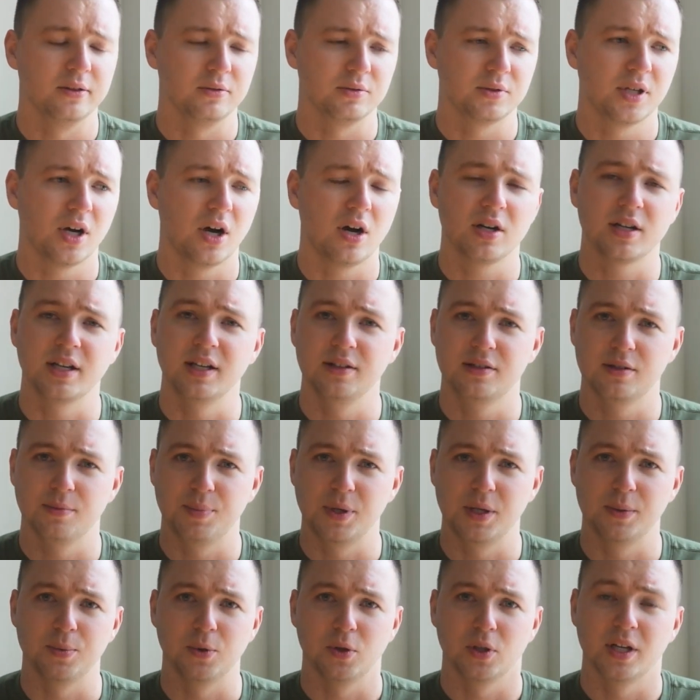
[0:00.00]
Talking to
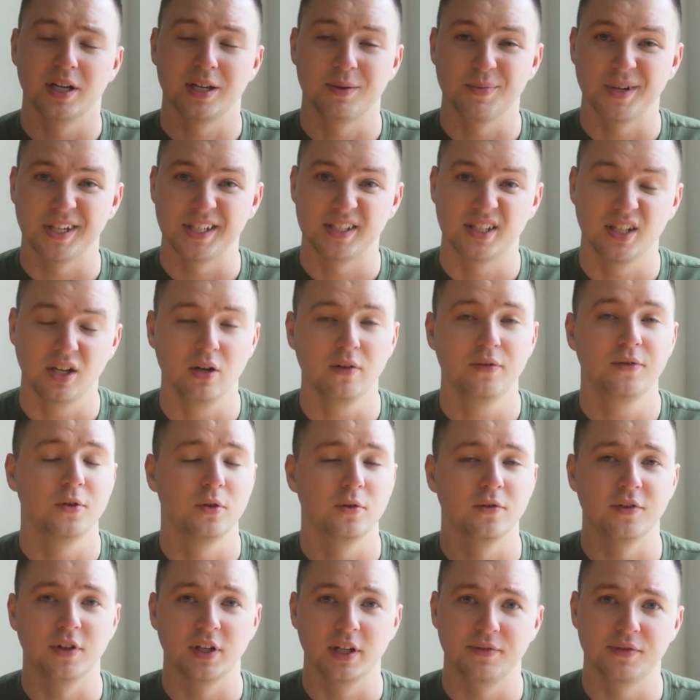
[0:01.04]
people like myself who
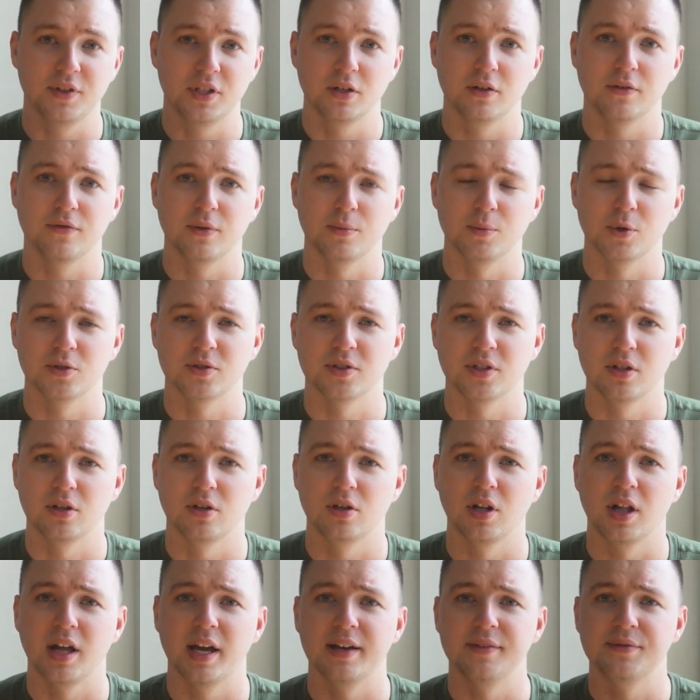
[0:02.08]
have lived here for most of
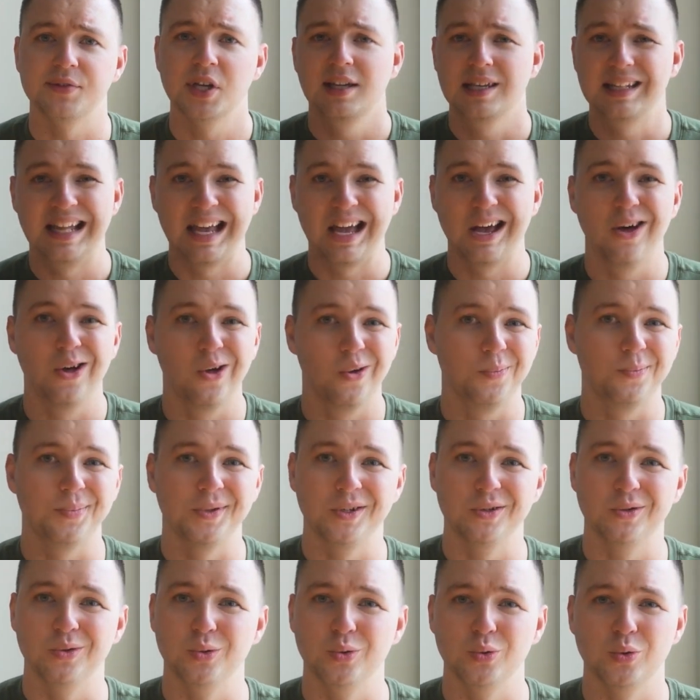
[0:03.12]
their lives can help
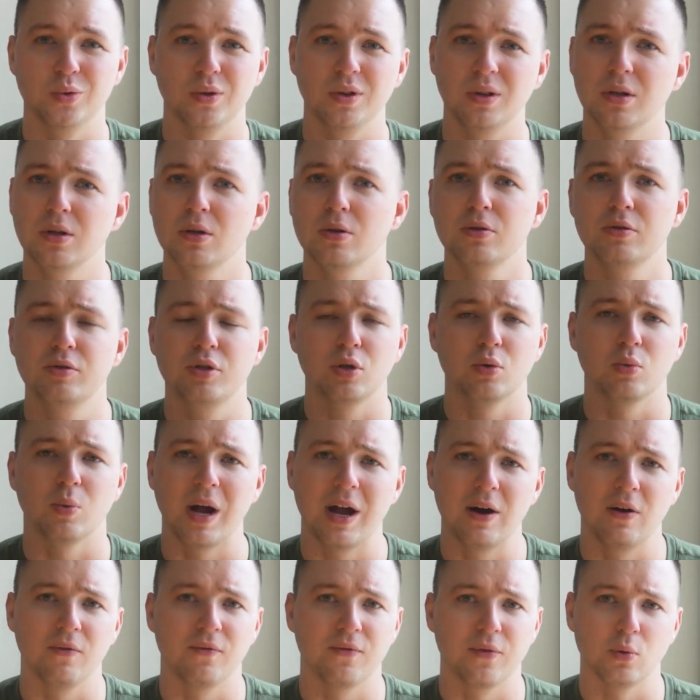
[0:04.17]
you learn your
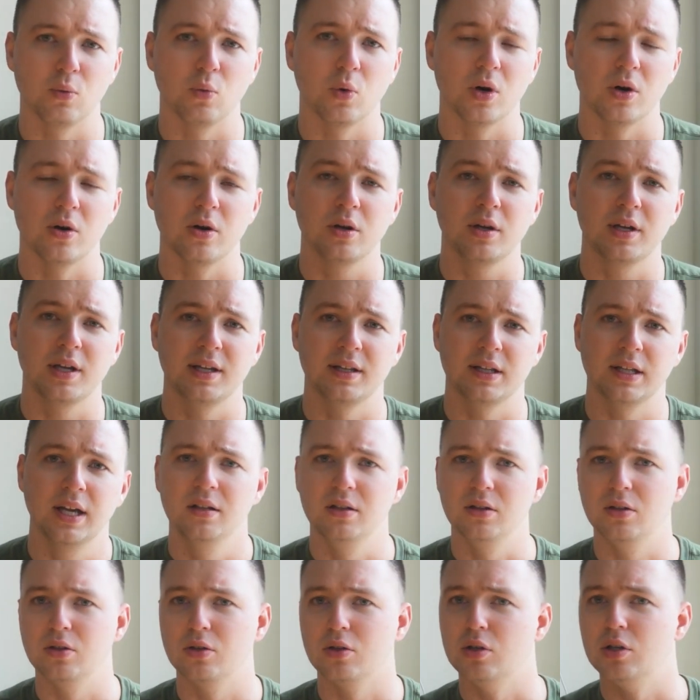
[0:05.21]
route for work and
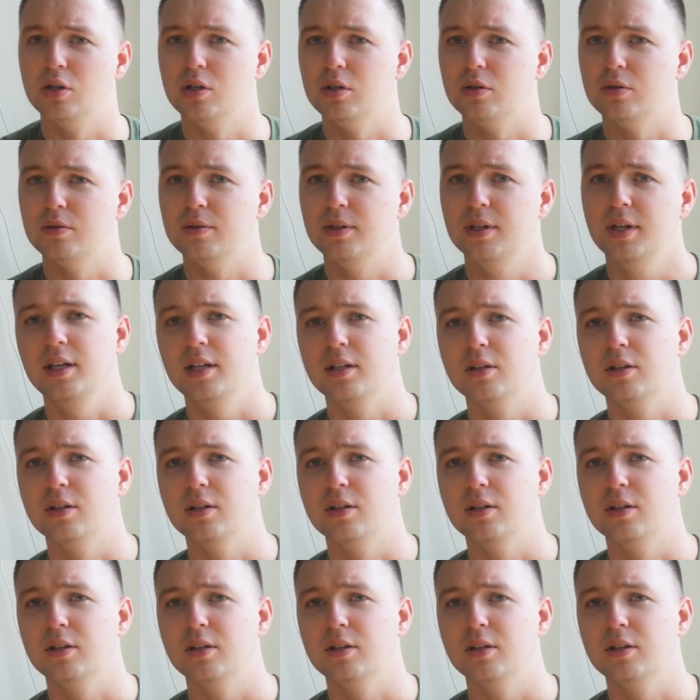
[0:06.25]
learn,